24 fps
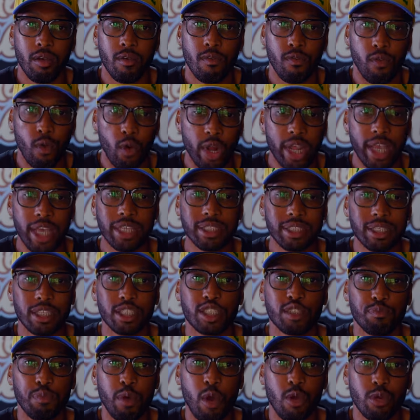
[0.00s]
for his
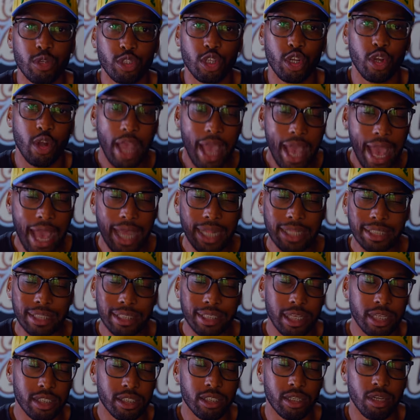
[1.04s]
exposure at
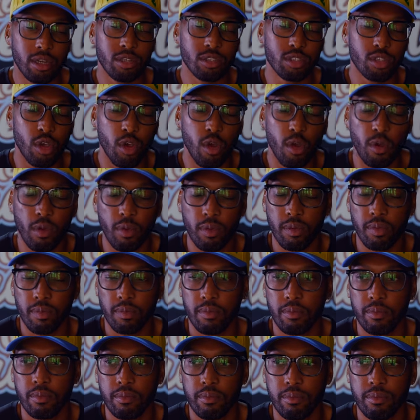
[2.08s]
6 years old,
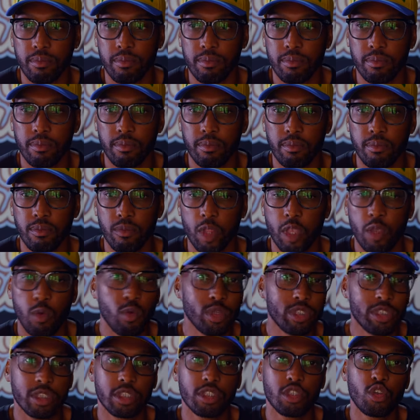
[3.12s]

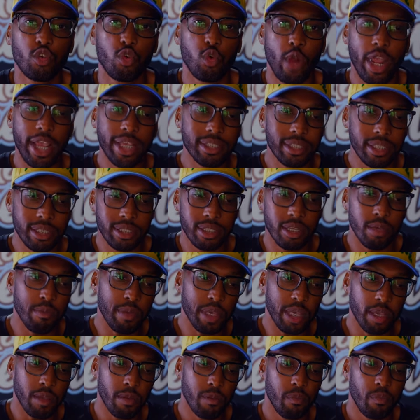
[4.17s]
which is crazy to
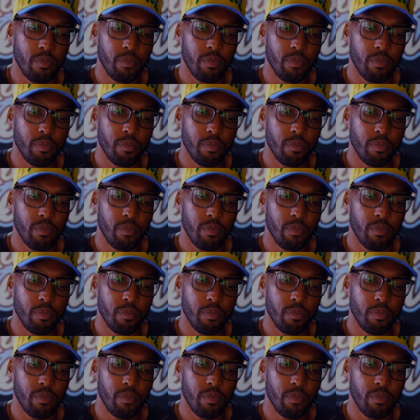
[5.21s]
me.